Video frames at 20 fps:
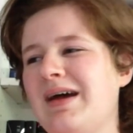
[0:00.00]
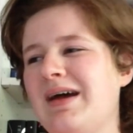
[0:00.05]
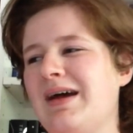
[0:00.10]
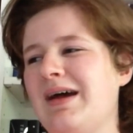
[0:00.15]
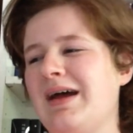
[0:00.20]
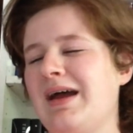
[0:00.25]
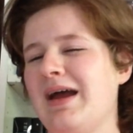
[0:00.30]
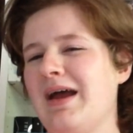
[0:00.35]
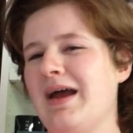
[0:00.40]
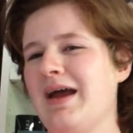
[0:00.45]

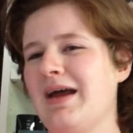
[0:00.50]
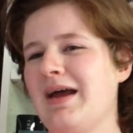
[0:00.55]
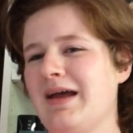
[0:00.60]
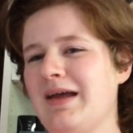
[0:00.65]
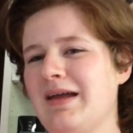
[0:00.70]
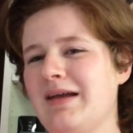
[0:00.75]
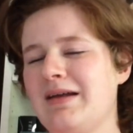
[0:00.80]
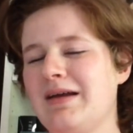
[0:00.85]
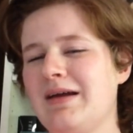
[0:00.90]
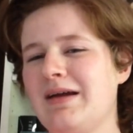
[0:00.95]

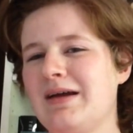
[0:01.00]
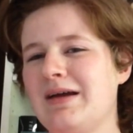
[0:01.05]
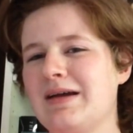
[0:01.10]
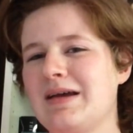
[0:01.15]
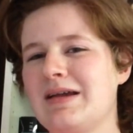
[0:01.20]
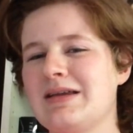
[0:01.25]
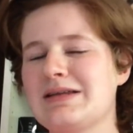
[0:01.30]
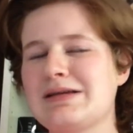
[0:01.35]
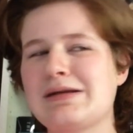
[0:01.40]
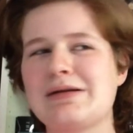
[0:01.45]
and
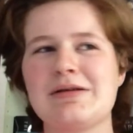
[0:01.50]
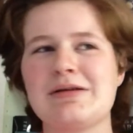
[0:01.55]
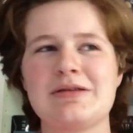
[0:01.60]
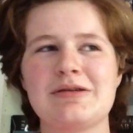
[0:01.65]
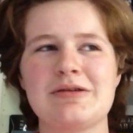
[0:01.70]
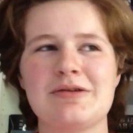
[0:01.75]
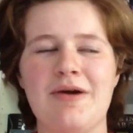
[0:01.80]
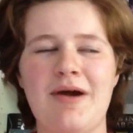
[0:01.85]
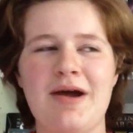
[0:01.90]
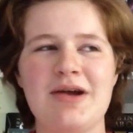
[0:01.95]
considering
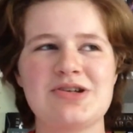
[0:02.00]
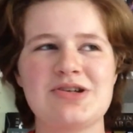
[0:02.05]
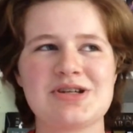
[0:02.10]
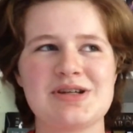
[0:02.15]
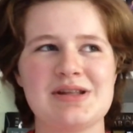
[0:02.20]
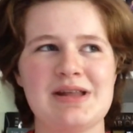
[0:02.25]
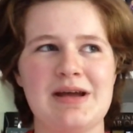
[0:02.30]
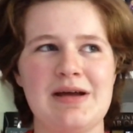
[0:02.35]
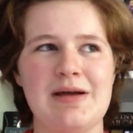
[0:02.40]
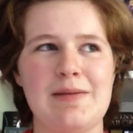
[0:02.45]
the
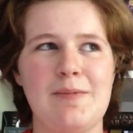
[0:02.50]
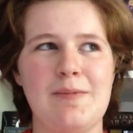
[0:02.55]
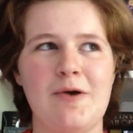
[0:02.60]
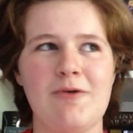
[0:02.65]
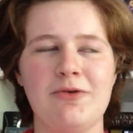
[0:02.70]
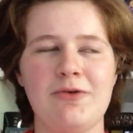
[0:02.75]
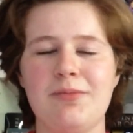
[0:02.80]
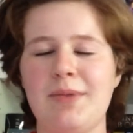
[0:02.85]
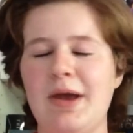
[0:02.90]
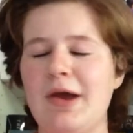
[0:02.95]
direction that
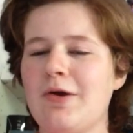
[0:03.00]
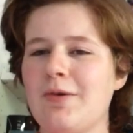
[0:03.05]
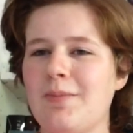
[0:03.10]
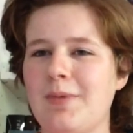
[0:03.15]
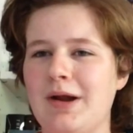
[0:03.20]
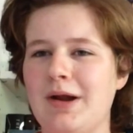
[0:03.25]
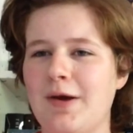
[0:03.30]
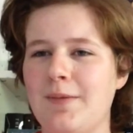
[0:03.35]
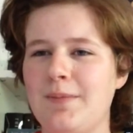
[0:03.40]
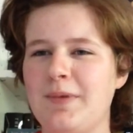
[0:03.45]
Marvel may or
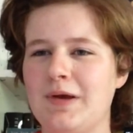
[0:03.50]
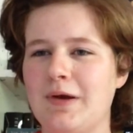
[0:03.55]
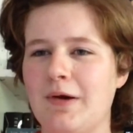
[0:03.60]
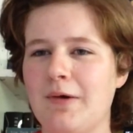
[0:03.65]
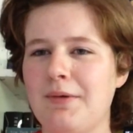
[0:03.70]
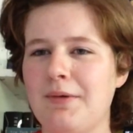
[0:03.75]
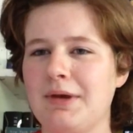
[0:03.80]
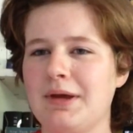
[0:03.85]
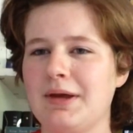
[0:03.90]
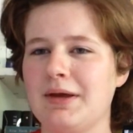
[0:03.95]
may not be
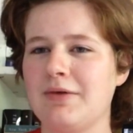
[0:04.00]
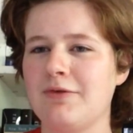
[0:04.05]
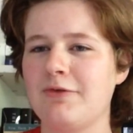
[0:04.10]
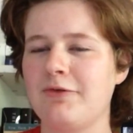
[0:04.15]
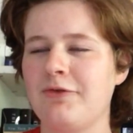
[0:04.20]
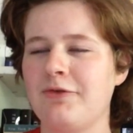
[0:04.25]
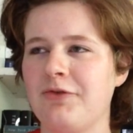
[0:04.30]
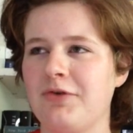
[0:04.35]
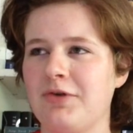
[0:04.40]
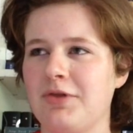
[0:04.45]
going in
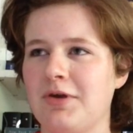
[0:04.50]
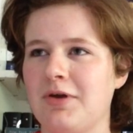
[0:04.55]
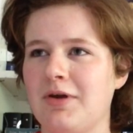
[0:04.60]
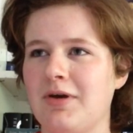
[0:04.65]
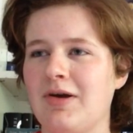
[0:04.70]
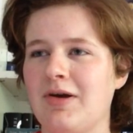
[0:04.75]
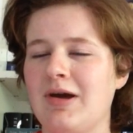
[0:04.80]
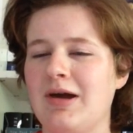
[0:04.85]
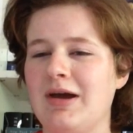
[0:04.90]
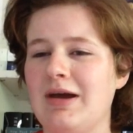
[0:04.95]
for
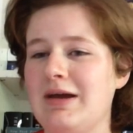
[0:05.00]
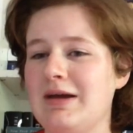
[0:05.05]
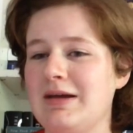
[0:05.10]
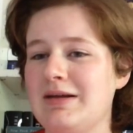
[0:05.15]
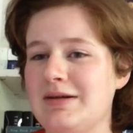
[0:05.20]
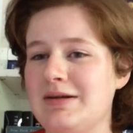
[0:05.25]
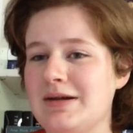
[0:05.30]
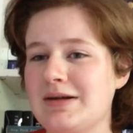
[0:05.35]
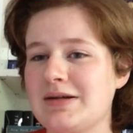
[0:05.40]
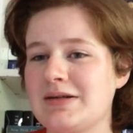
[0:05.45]
their
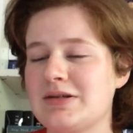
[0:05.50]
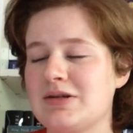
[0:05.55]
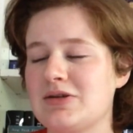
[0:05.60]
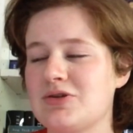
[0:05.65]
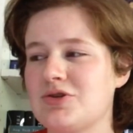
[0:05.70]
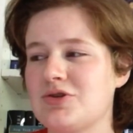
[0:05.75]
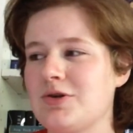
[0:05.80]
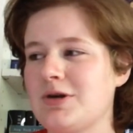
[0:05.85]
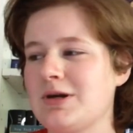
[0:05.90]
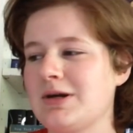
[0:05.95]
next
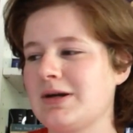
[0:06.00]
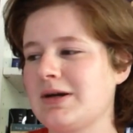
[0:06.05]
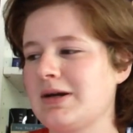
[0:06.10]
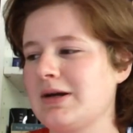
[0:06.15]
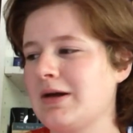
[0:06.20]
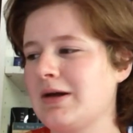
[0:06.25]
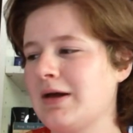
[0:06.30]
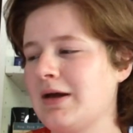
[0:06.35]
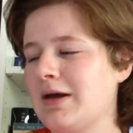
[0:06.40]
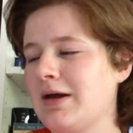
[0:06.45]
trick
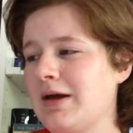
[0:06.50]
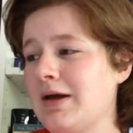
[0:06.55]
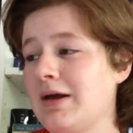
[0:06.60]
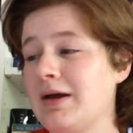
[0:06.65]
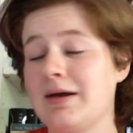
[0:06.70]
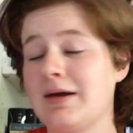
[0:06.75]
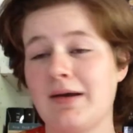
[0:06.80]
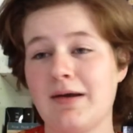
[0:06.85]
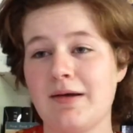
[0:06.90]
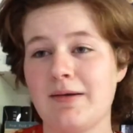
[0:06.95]

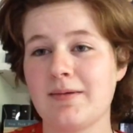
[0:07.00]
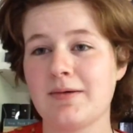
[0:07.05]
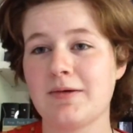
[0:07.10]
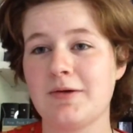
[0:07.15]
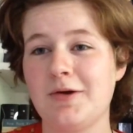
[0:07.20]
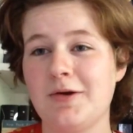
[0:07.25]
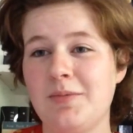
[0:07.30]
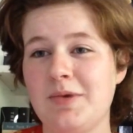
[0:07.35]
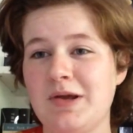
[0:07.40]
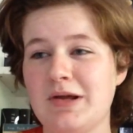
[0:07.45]

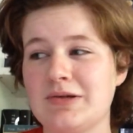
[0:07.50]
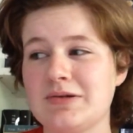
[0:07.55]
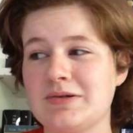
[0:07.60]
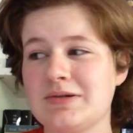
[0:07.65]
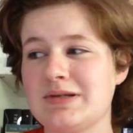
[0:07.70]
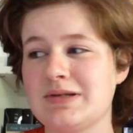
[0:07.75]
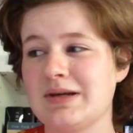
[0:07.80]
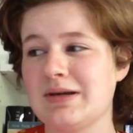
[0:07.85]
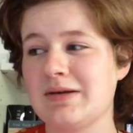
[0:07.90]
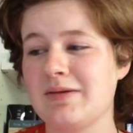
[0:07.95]
could be
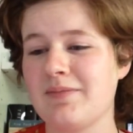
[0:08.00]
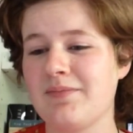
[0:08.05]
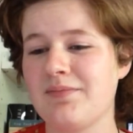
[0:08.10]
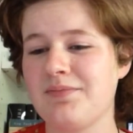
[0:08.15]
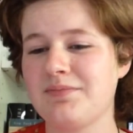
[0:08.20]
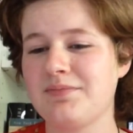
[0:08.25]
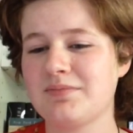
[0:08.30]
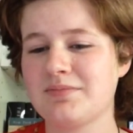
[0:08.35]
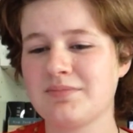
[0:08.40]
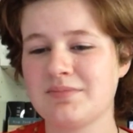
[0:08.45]
interesting.
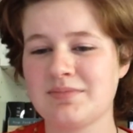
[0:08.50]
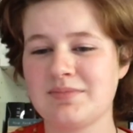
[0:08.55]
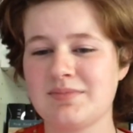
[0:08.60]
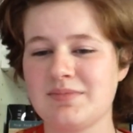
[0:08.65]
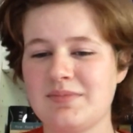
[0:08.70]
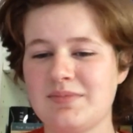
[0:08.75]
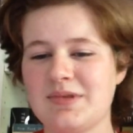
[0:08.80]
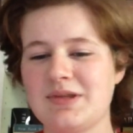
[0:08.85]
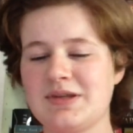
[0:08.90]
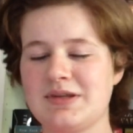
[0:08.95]

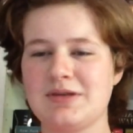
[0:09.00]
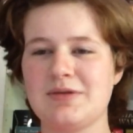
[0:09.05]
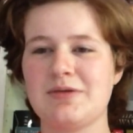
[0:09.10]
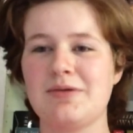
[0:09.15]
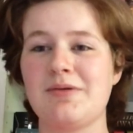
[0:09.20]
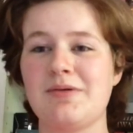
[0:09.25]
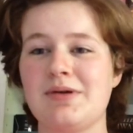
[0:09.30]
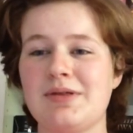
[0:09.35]
So